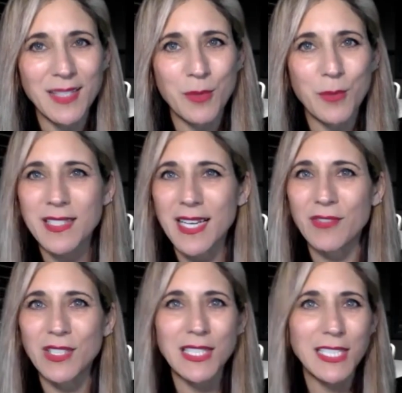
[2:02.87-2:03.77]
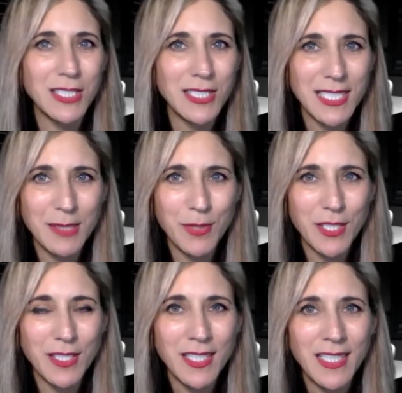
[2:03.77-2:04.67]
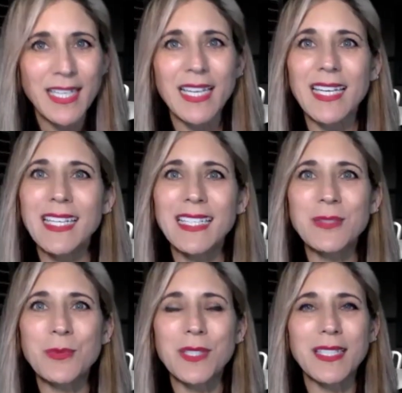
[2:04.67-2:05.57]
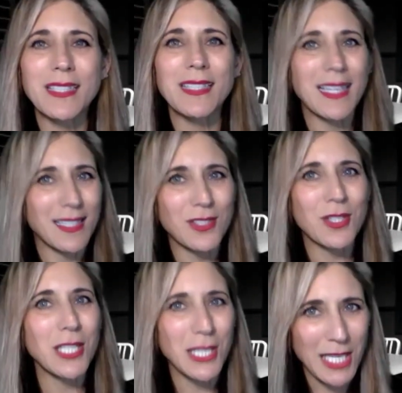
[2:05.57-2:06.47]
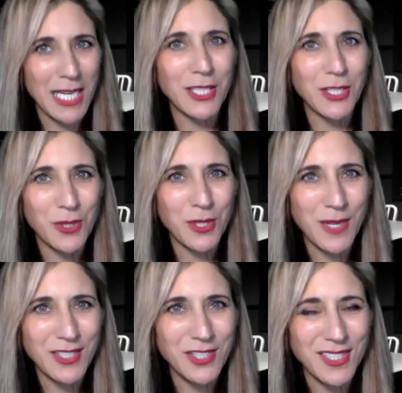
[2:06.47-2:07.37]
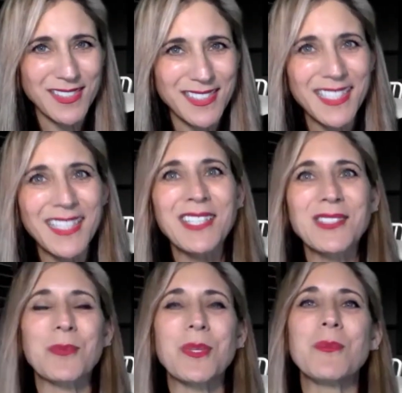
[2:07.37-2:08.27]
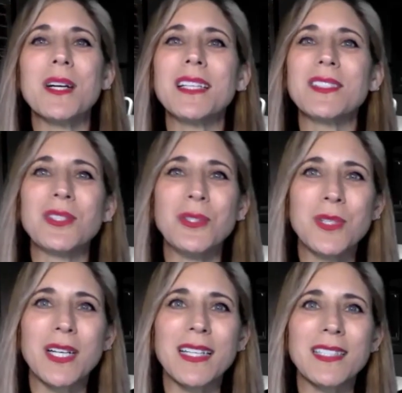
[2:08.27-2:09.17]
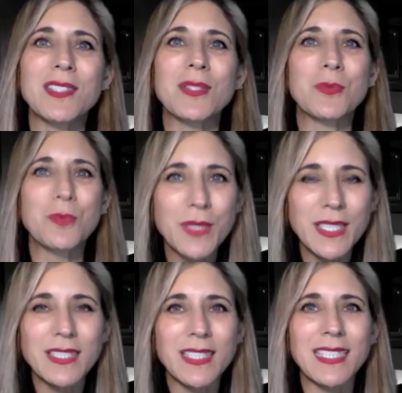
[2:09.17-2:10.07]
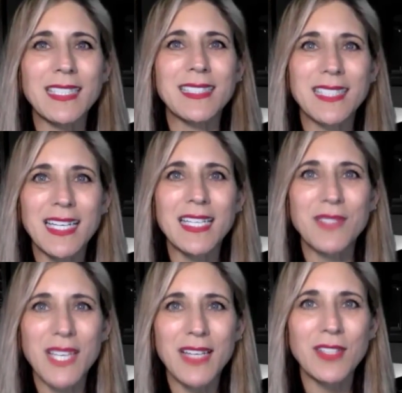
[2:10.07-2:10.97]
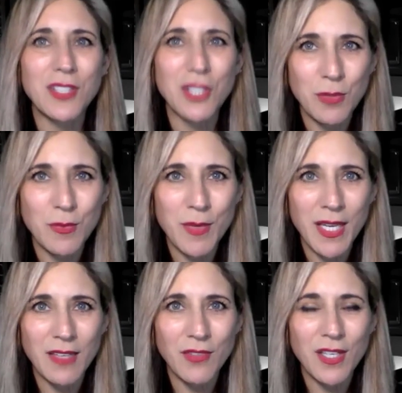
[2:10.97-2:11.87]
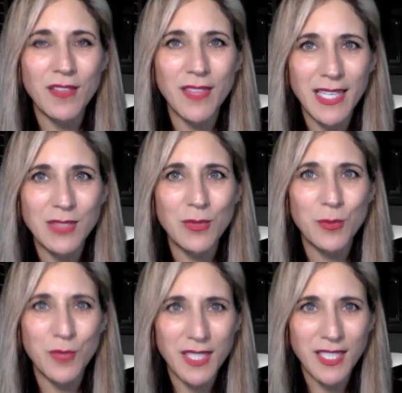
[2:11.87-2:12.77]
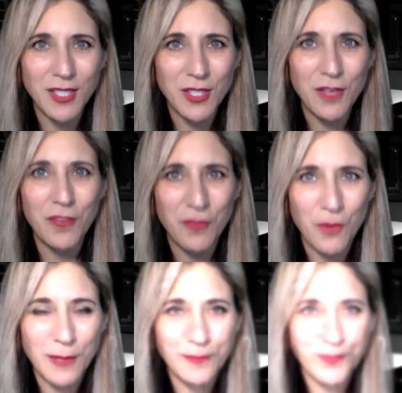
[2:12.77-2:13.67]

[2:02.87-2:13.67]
where we dive a little deeper and we answer a lot of your questions. So we want you guys to really dive down into human behavior, and that's what we're here for.